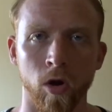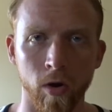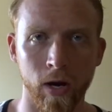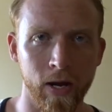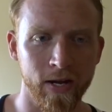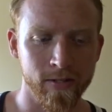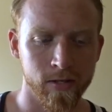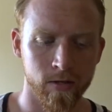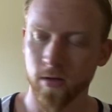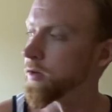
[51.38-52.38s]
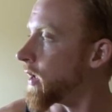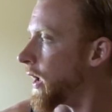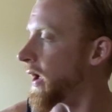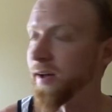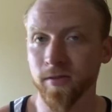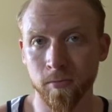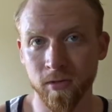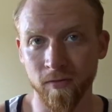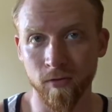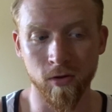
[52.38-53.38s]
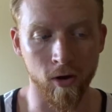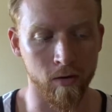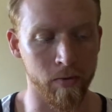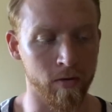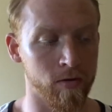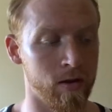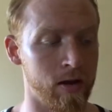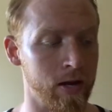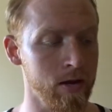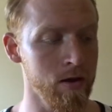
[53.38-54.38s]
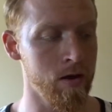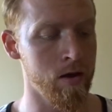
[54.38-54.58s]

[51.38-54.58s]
Alright guys, I have some stuff to talk about today.